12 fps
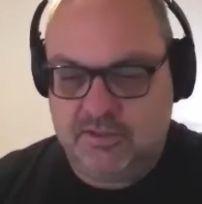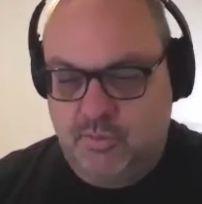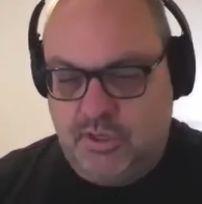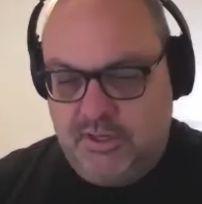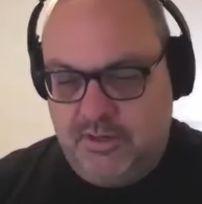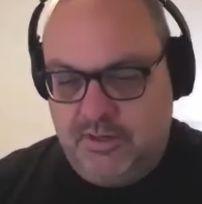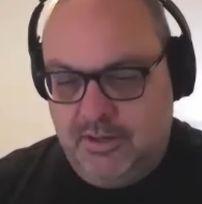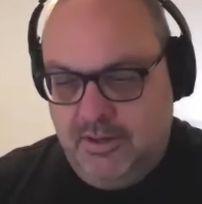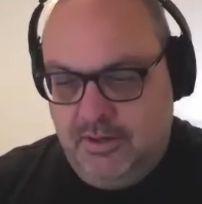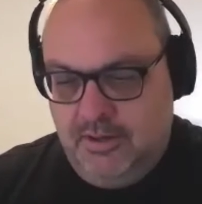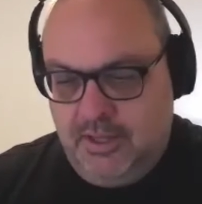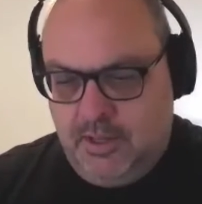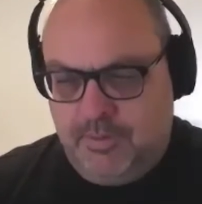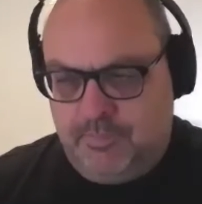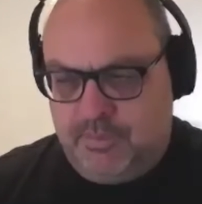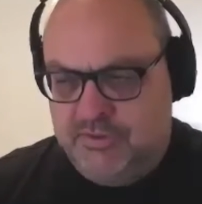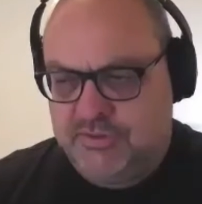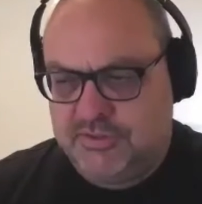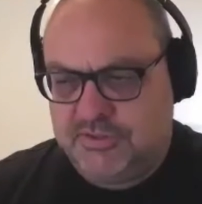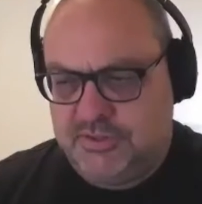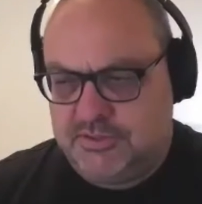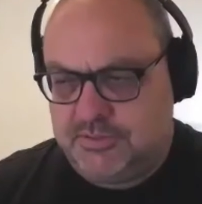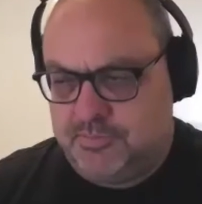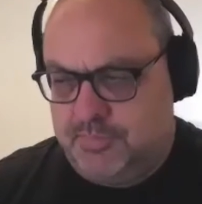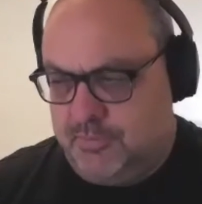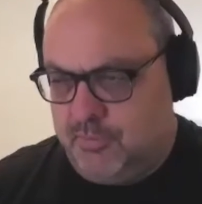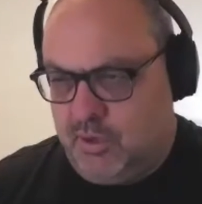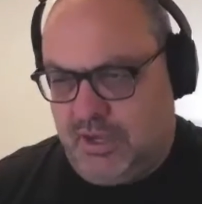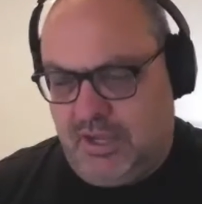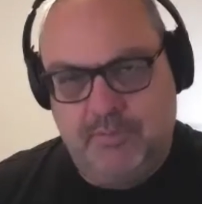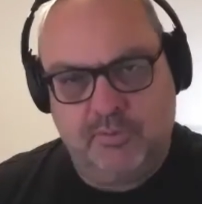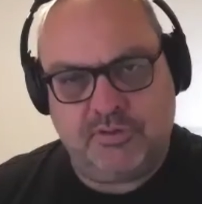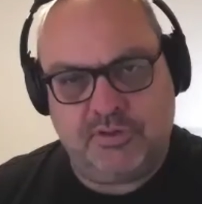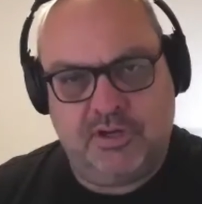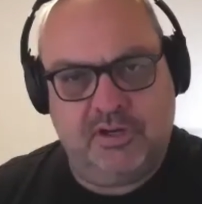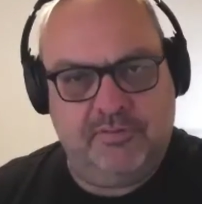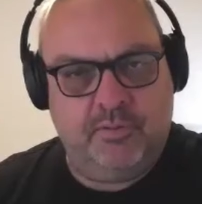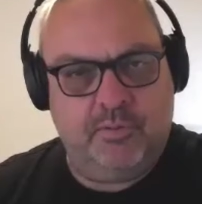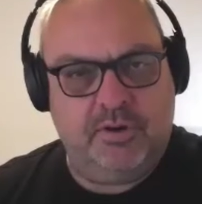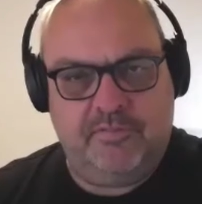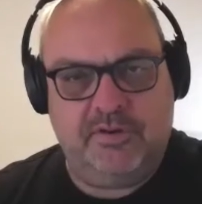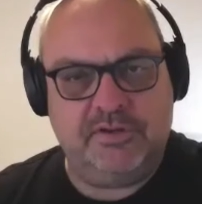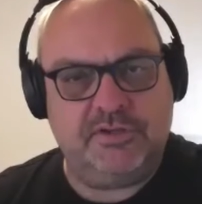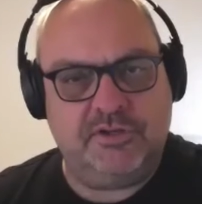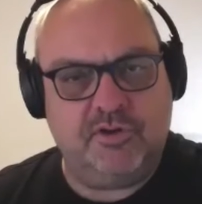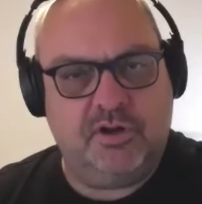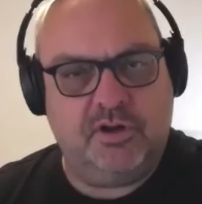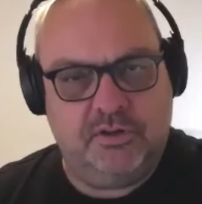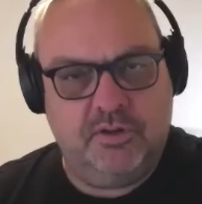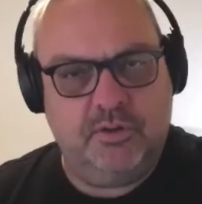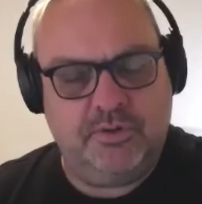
One, helping businesses be more able to whatever it is they're trying to do,